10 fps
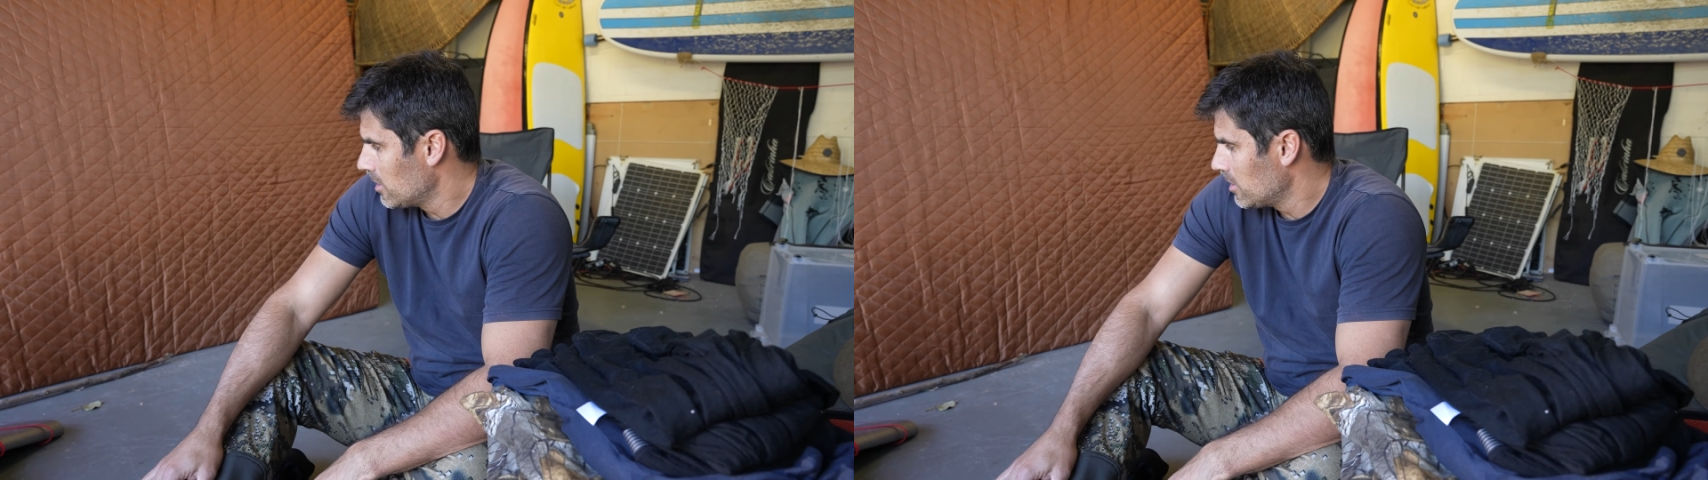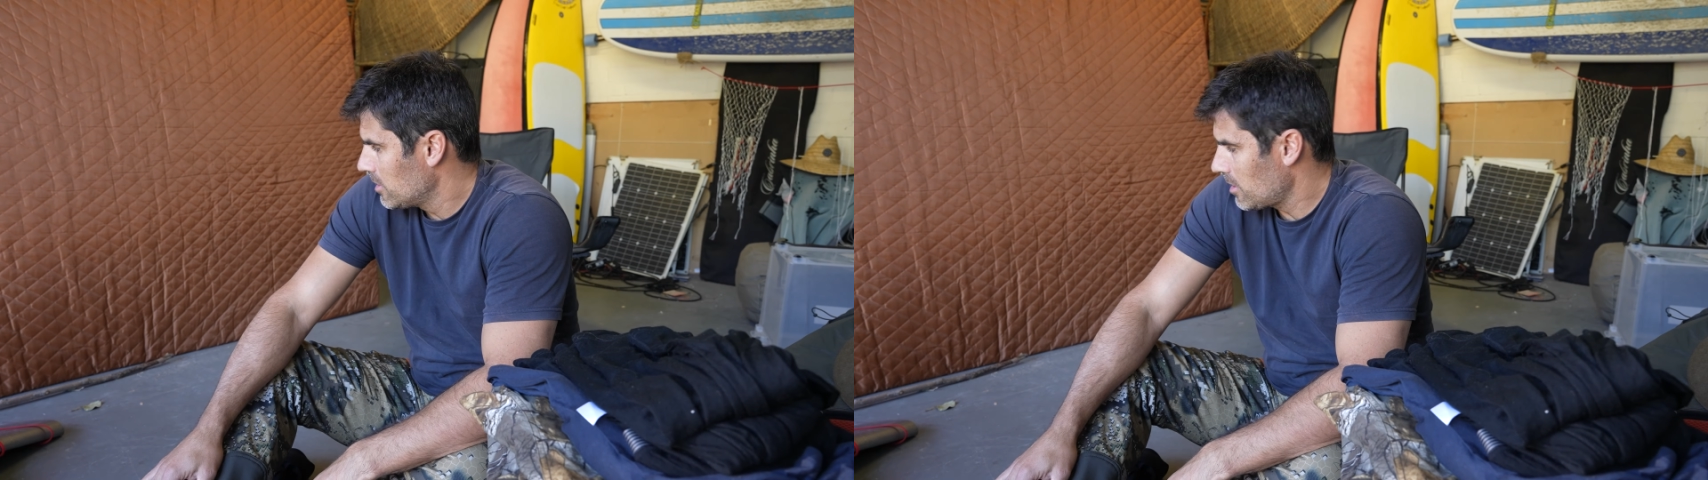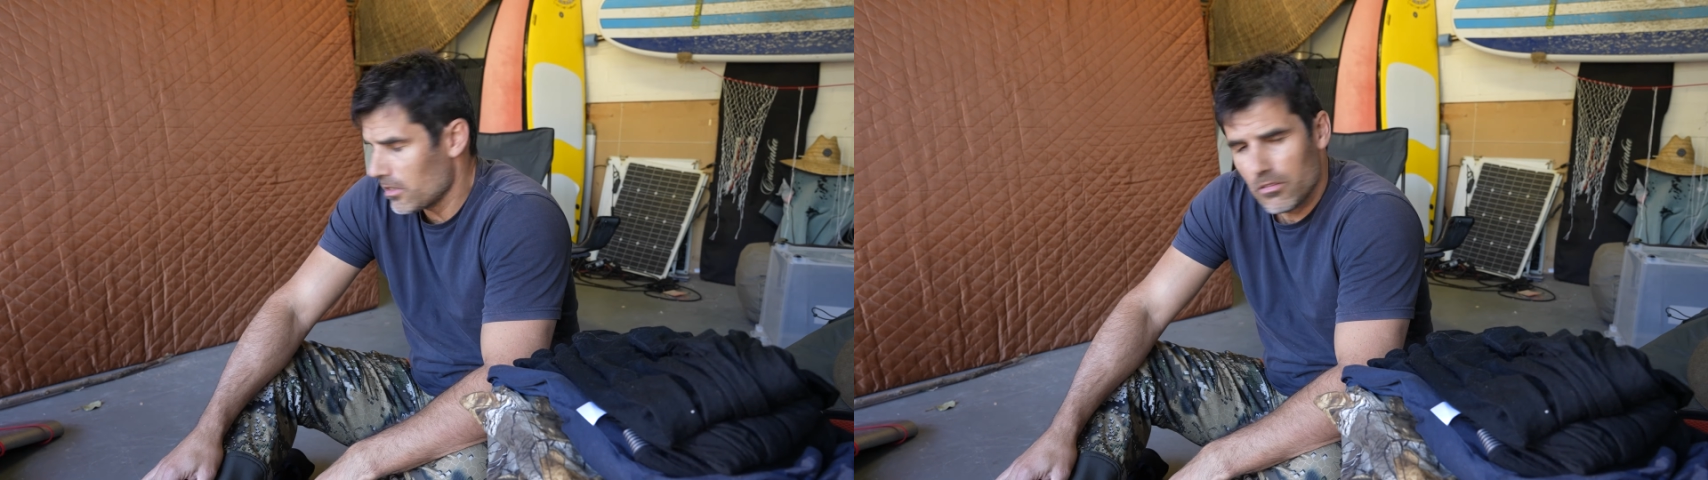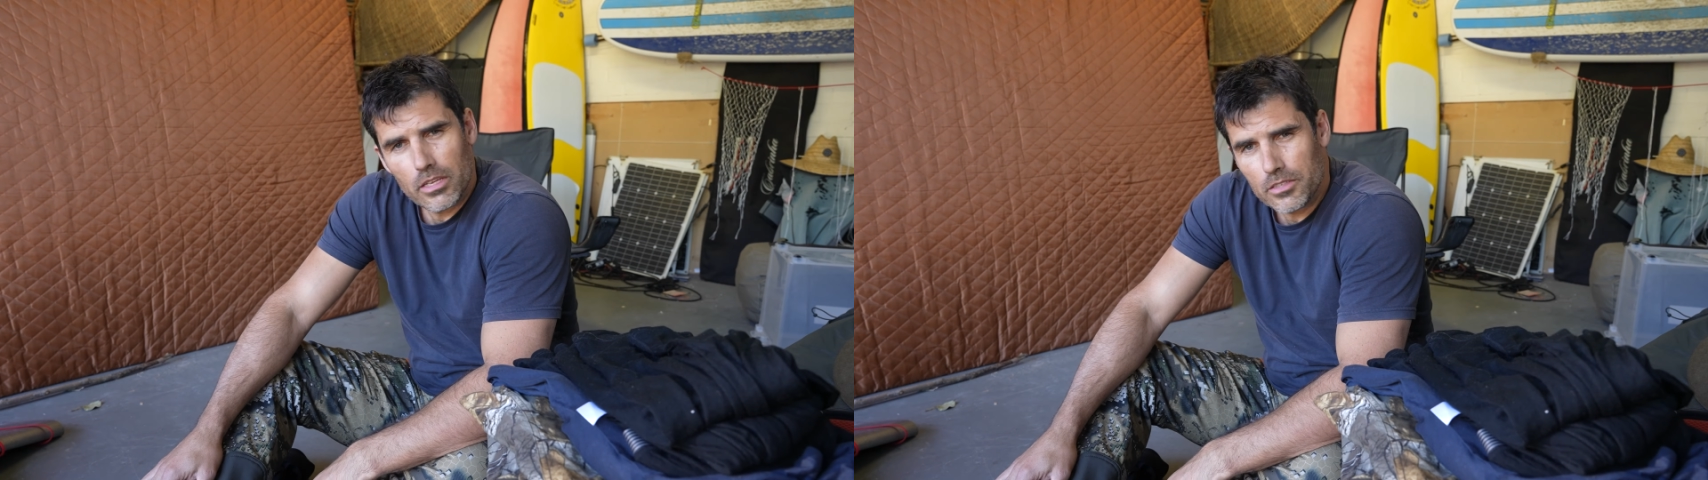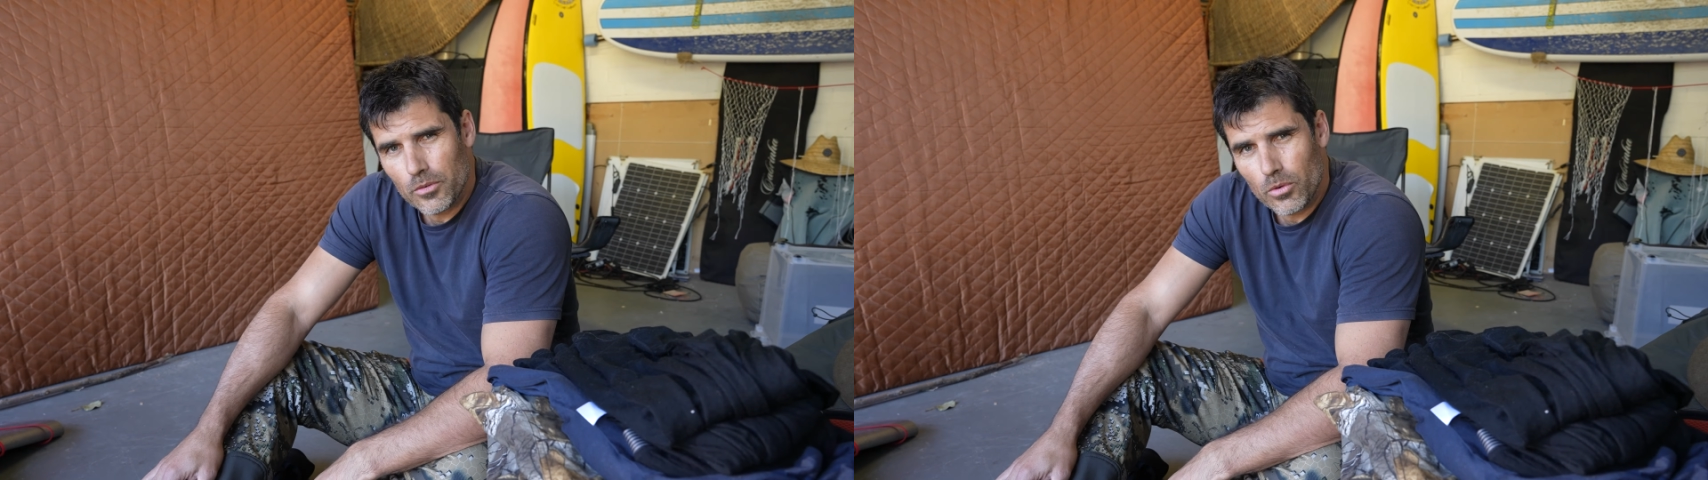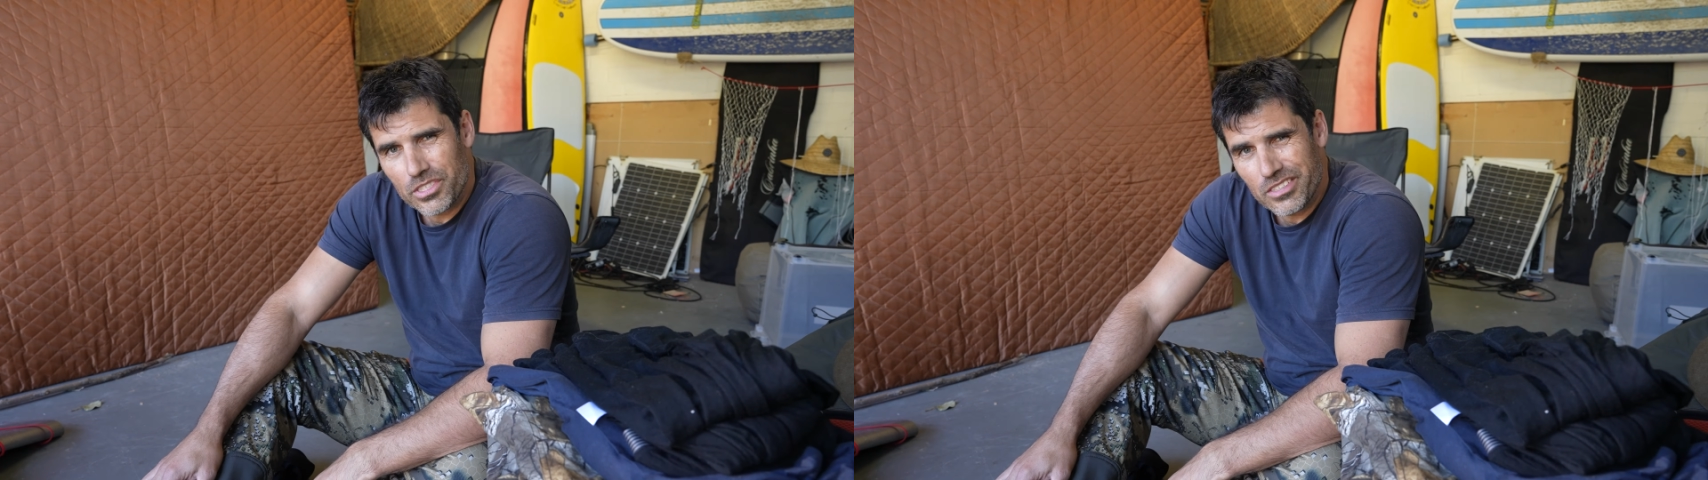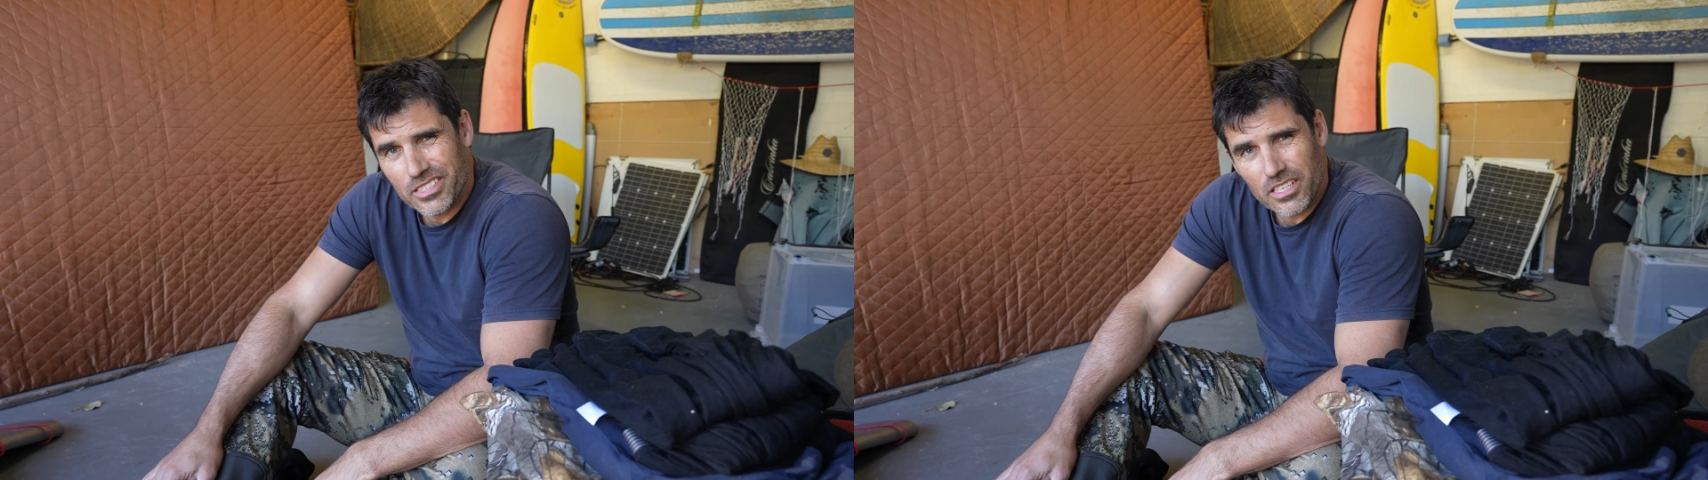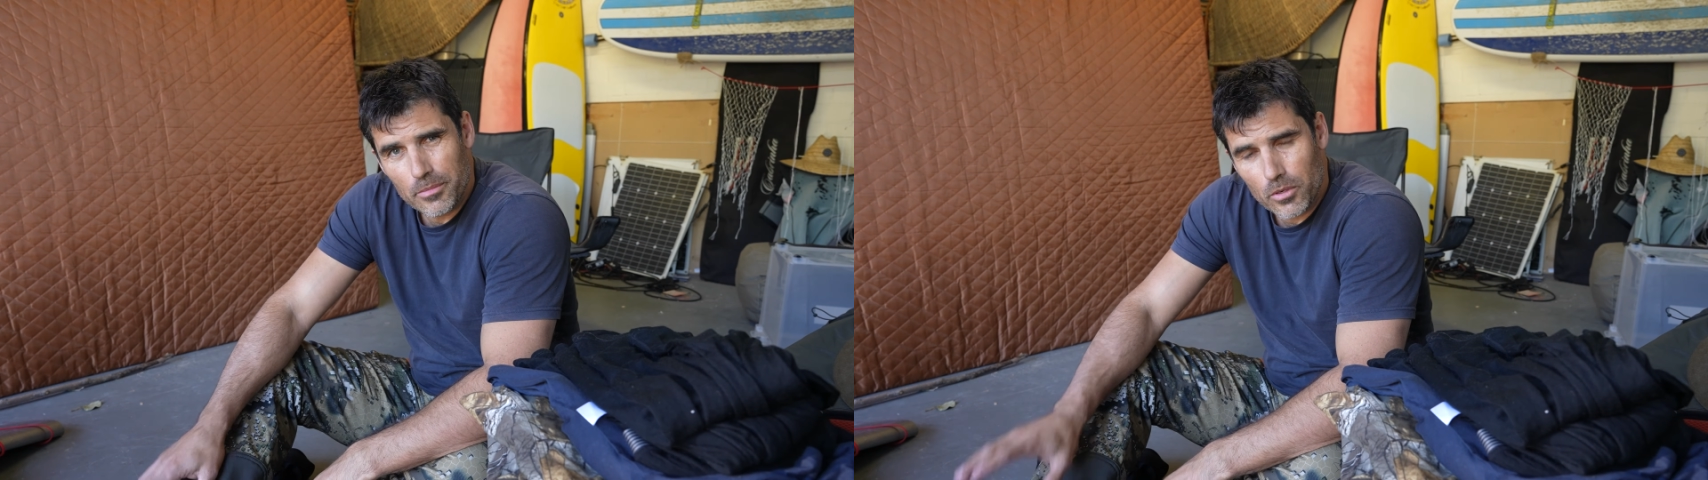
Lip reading: So thanks for watching. There's going to be